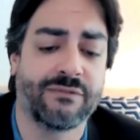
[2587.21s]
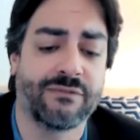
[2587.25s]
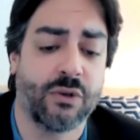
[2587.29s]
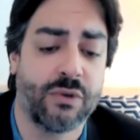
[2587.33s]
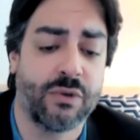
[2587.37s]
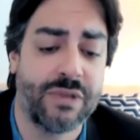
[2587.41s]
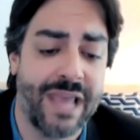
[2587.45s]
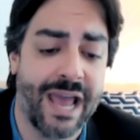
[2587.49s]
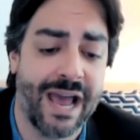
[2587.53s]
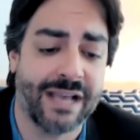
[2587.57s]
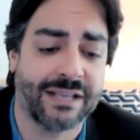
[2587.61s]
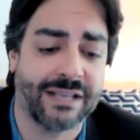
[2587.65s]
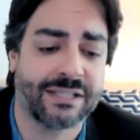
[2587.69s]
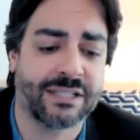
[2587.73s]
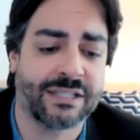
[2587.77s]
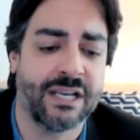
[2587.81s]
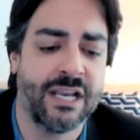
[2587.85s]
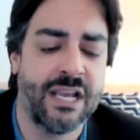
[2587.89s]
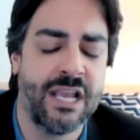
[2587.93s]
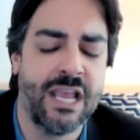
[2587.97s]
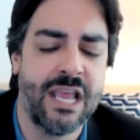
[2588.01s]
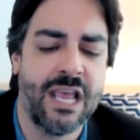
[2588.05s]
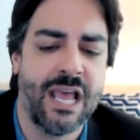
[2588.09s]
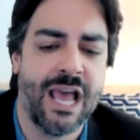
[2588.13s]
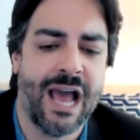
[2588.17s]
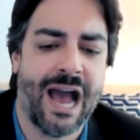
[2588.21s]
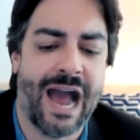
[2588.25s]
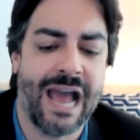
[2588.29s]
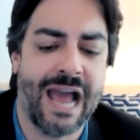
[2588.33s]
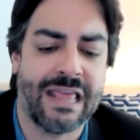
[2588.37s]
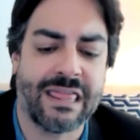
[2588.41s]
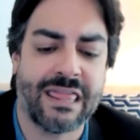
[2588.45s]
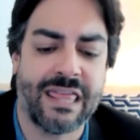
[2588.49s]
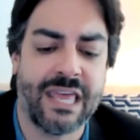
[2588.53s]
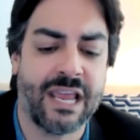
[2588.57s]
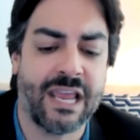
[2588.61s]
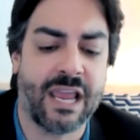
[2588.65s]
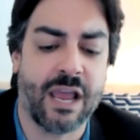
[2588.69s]
So yes, I
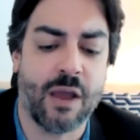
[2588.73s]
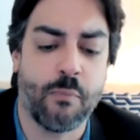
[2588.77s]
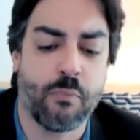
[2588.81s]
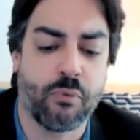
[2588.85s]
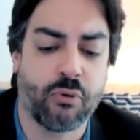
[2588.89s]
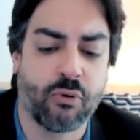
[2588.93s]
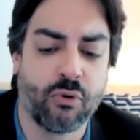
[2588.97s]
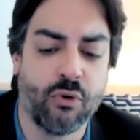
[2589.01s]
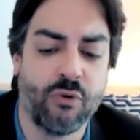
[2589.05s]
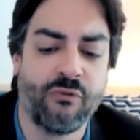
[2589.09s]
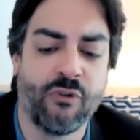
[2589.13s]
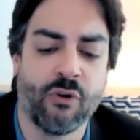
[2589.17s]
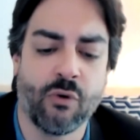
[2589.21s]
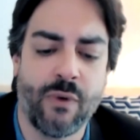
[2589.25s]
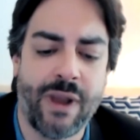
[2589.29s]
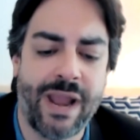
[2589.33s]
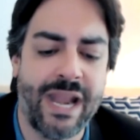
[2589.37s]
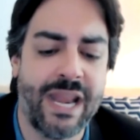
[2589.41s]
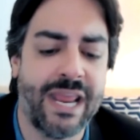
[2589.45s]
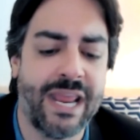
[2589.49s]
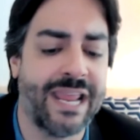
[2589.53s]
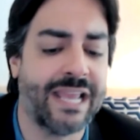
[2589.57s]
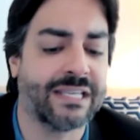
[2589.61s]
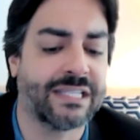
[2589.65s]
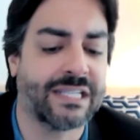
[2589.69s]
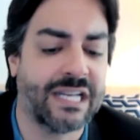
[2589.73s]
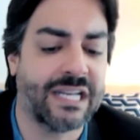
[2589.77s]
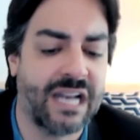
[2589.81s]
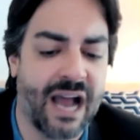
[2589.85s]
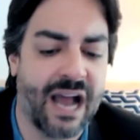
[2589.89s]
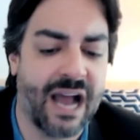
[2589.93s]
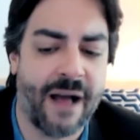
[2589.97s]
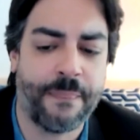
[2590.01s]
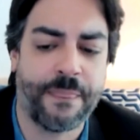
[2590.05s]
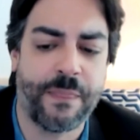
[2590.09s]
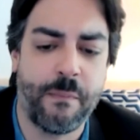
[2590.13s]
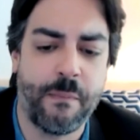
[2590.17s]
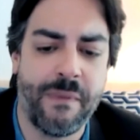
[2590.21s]
think approval rating is
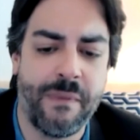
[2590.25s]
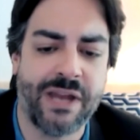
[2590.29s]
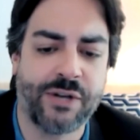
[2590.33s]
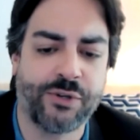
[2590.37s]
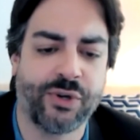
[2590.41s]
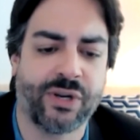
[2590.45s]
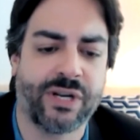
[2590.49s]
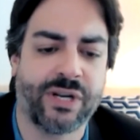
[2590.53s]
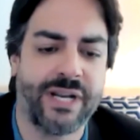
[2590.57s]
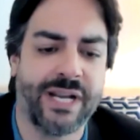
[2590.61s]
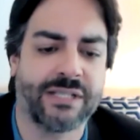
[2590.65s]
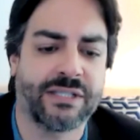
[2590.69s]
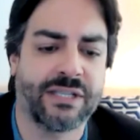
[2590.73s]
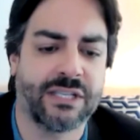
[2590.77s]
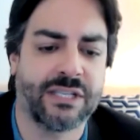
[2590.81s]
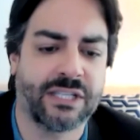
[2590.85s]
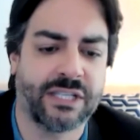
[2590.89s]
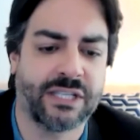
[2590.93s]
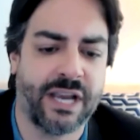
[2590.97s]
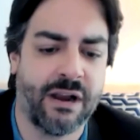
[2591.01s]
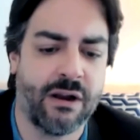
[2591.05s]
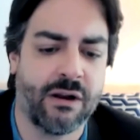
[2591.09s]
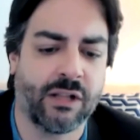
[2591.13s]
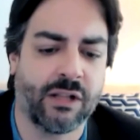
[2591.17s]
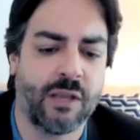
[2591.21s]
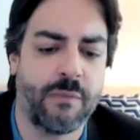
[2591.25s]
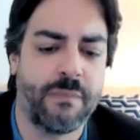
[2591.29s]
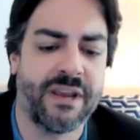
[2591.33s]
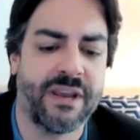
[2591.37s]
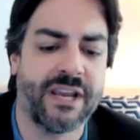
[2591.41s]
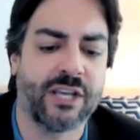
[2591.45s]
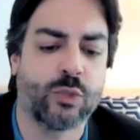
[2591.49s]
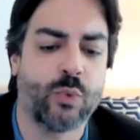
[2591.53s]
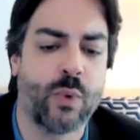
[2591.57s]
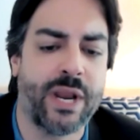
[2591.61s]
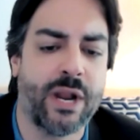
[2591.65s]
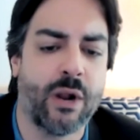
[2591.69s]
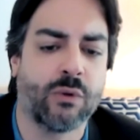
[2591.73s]
not the metric necessarily,
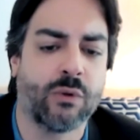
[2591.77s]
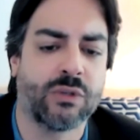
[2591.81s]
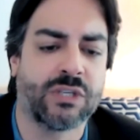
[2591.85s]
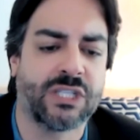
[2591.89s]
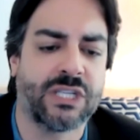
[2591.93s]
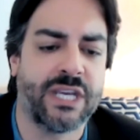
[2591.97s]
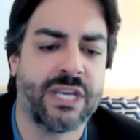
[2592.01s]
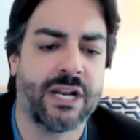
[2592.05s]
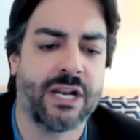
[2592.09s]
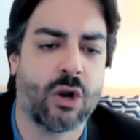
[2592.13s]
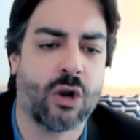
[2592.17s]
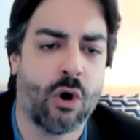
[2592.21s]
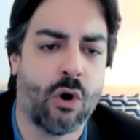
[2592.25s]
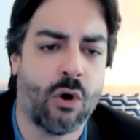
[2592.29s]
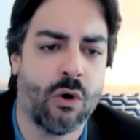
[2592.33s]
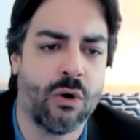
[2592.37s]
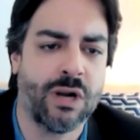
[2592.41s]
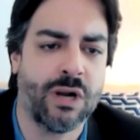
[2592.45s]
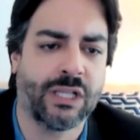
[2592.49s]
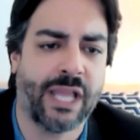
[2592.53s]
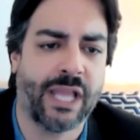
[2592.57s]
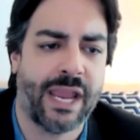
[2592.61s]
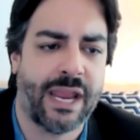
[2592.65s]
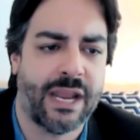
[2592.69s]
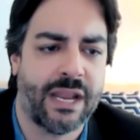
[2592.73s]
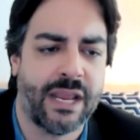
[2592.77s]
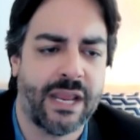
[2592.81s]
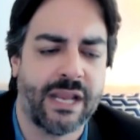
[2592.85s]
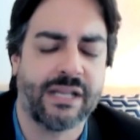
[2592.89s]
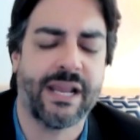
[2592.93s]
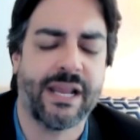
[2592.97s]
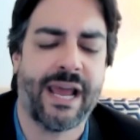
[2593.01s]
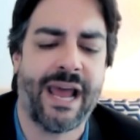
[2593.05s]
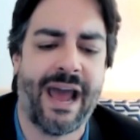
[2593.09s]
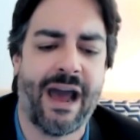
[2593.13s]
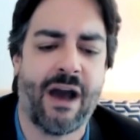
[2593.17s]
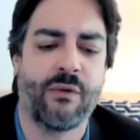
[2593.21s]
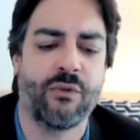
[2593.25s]
because we don't see it correlating to
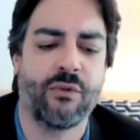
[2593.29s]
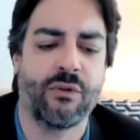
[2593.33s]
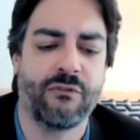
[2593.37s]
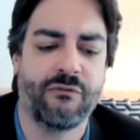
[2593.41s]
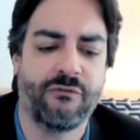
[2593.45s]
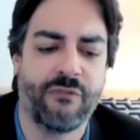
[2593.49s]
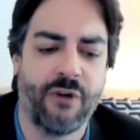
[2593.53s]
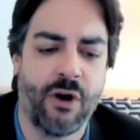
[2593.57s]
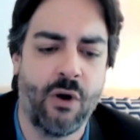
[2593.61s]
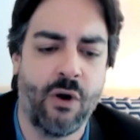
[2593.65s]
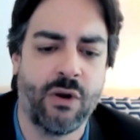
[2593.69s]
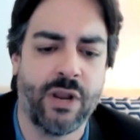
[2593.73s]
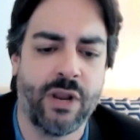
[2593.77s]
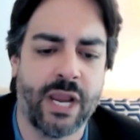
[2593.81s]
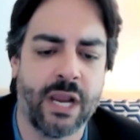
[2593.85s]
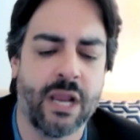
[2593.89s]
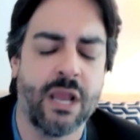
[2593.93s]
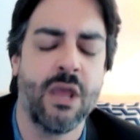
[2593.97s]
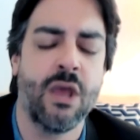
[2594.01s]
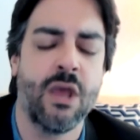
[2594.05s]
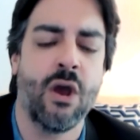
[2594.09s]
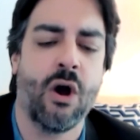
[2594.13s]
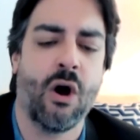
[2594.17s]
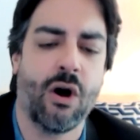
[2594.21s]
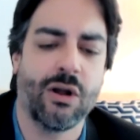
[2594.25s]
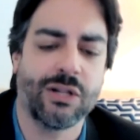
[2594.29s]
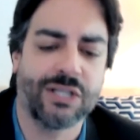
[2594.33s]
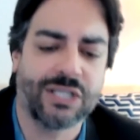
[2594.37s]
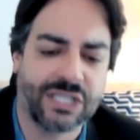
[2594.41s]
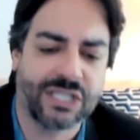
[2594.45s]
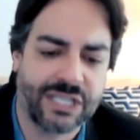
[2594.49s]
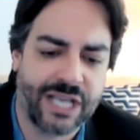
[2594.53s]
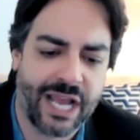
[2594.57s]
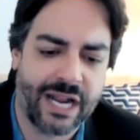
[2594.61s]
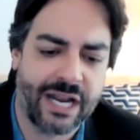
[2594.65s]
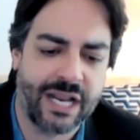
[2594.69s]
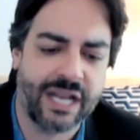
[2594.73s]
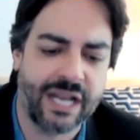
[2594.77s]
how they're voting on
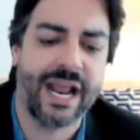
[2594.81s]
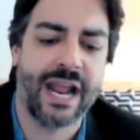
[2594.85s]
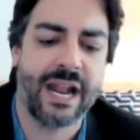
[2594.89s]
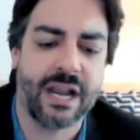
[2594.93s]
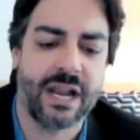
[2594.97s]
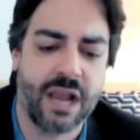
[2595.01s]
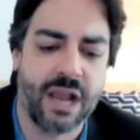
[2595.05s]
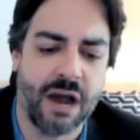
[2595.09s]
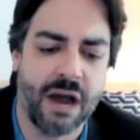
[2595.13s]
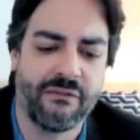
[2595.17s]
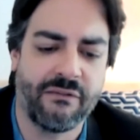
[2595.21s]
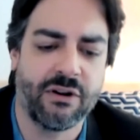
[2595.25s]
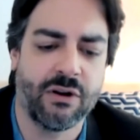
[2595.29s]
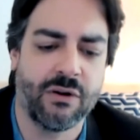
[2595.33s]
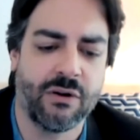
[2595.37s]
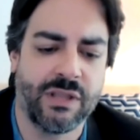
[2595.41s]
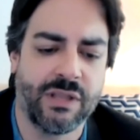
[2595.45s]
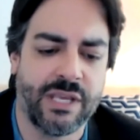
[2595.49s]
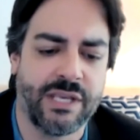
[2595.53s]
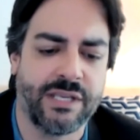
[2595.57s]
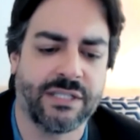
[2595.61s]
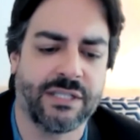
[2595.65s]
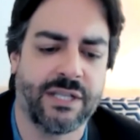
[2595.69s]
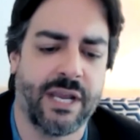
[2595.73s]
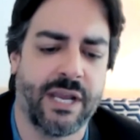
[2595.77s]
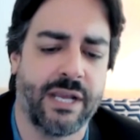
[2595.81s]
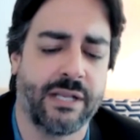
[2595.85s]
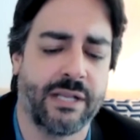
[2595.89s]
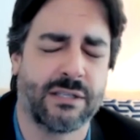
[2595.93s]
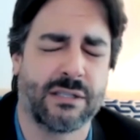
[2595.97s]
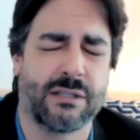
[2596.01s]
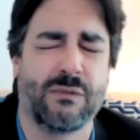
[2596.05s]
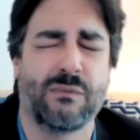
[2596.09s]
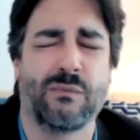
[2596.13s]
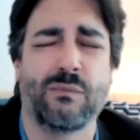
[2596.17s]
Senate and governor in these states.